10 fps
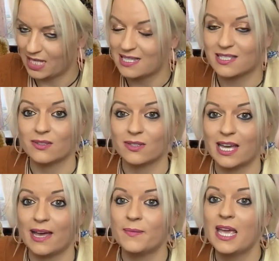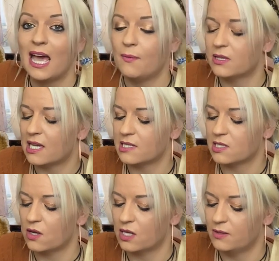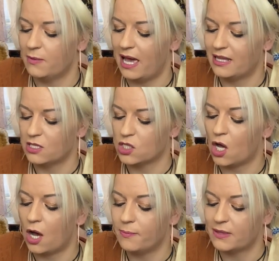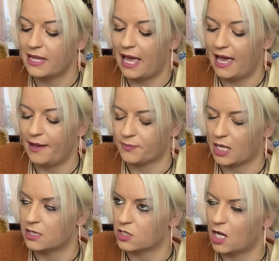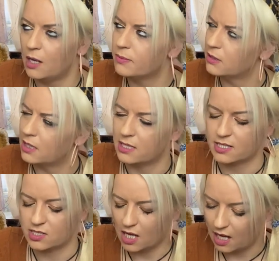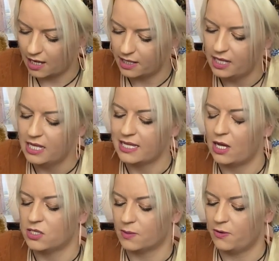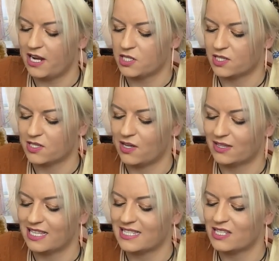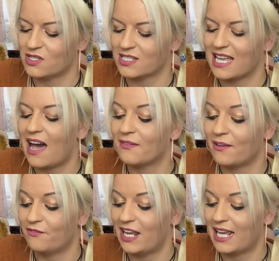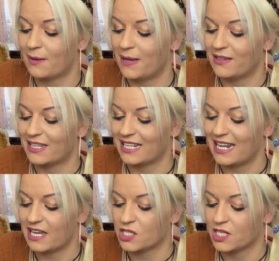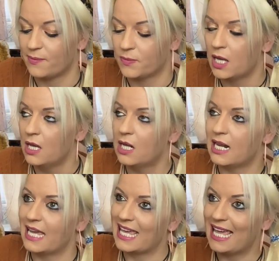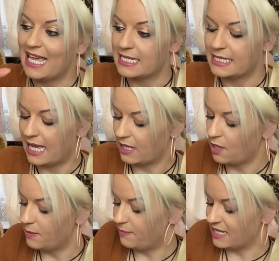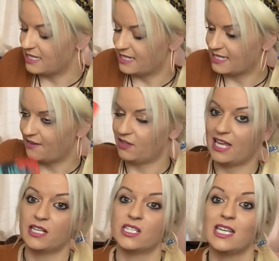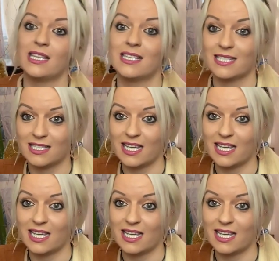It's still there. And with that song at the at the top, uh, at the top, at the start, that Under Pressure song, this is just how they're feeling about the connection. Like it is that coming back to this devil energy, this